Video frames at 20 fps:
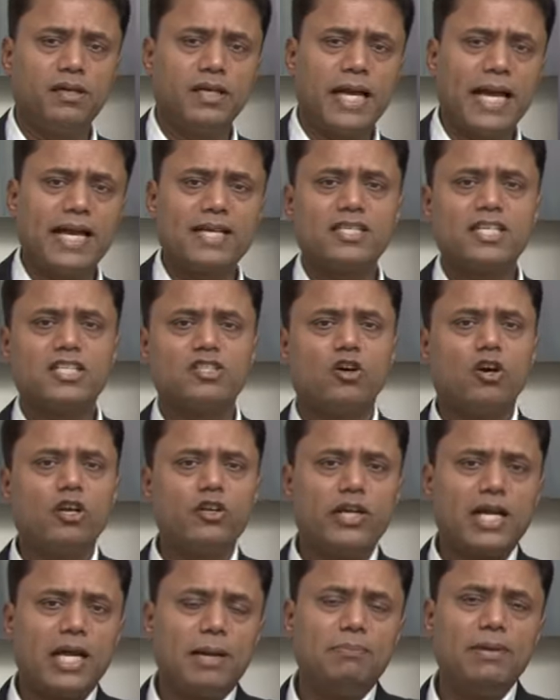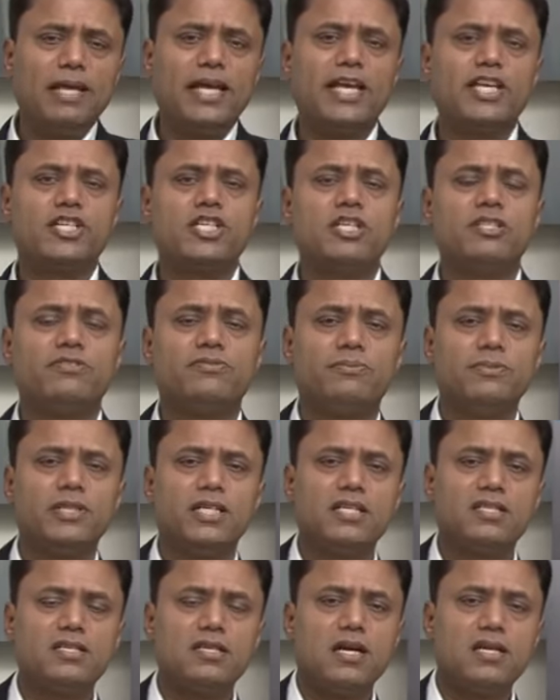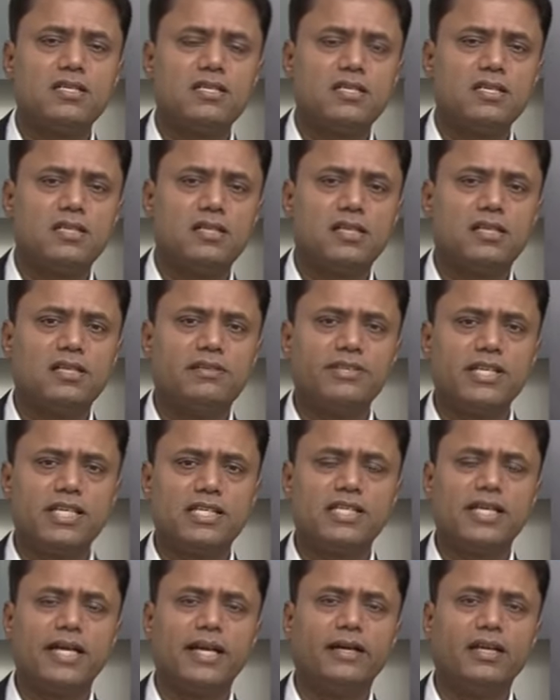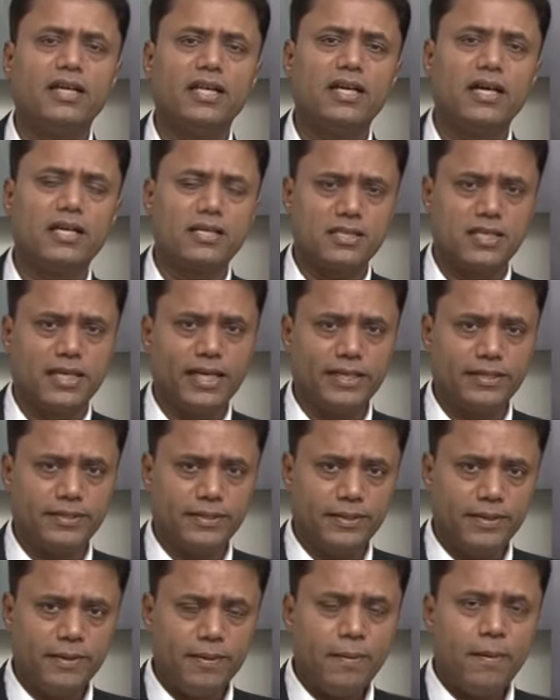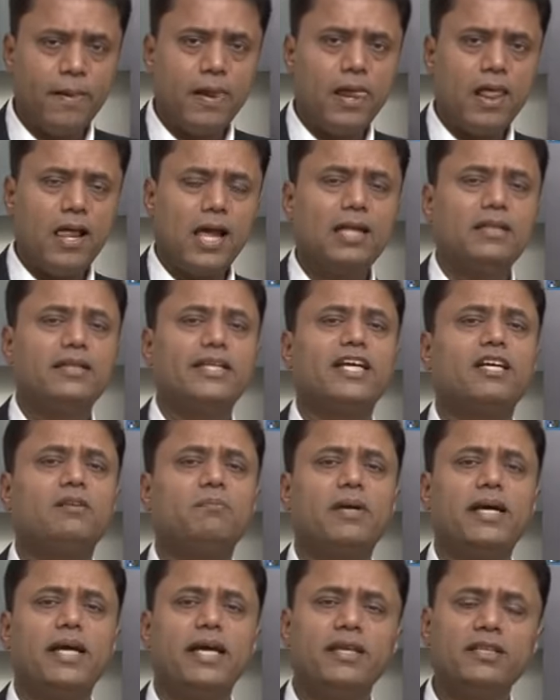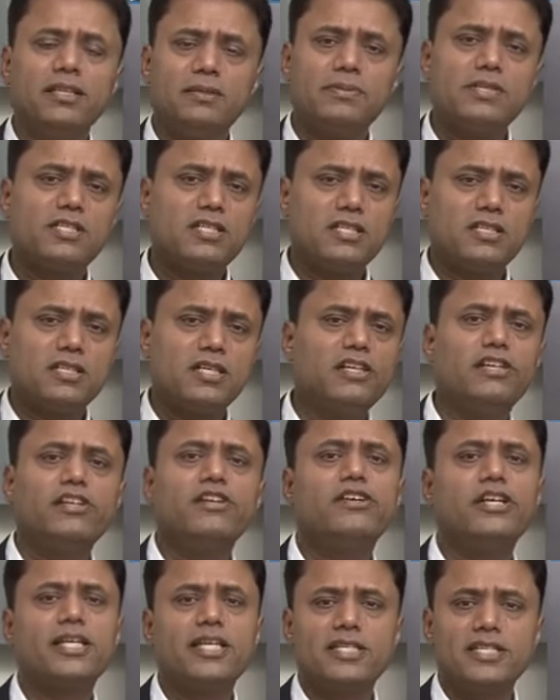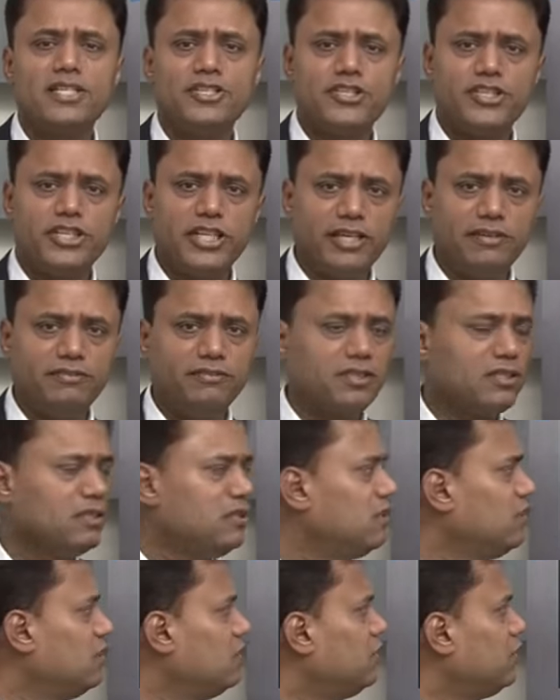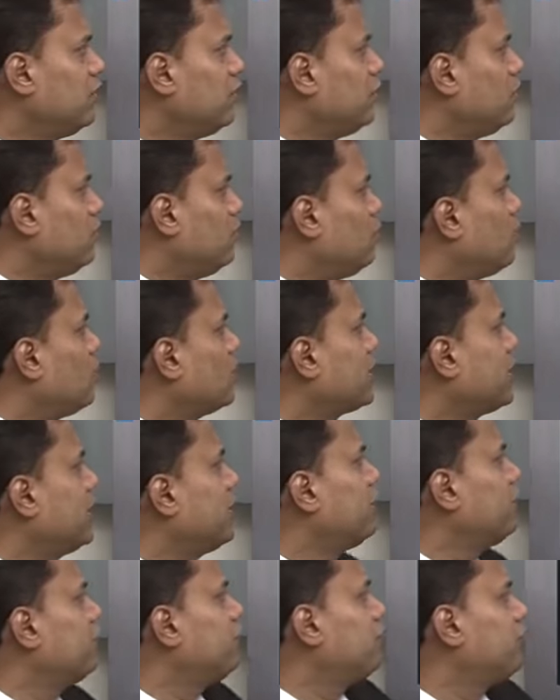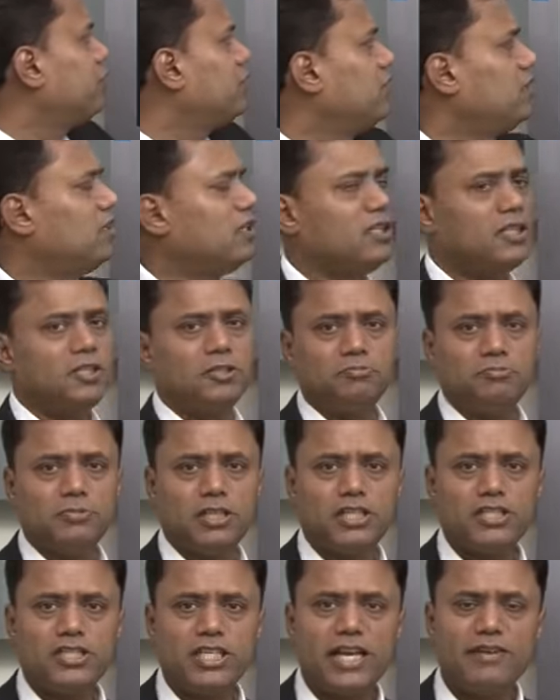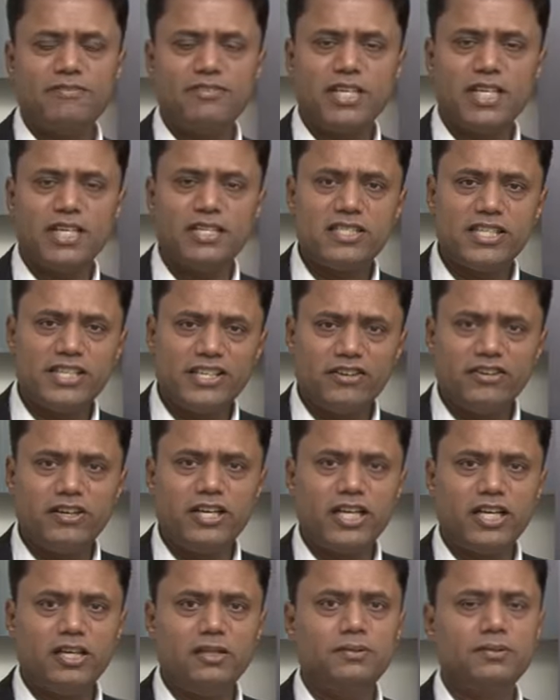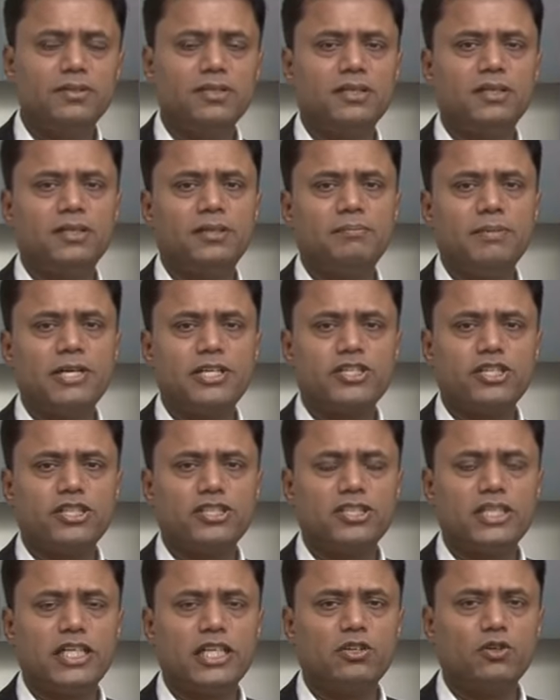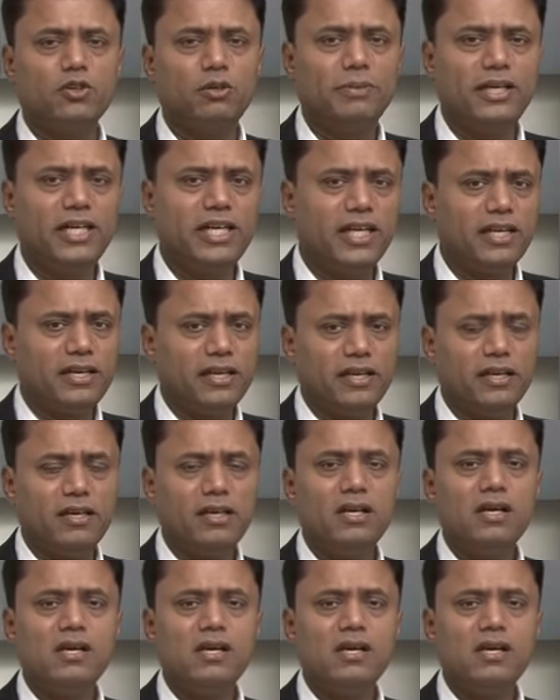access all your applications from the disaster recovery side, DR side, and thereby the business continuity is achieved? What kind of safety and security measures that you will be taking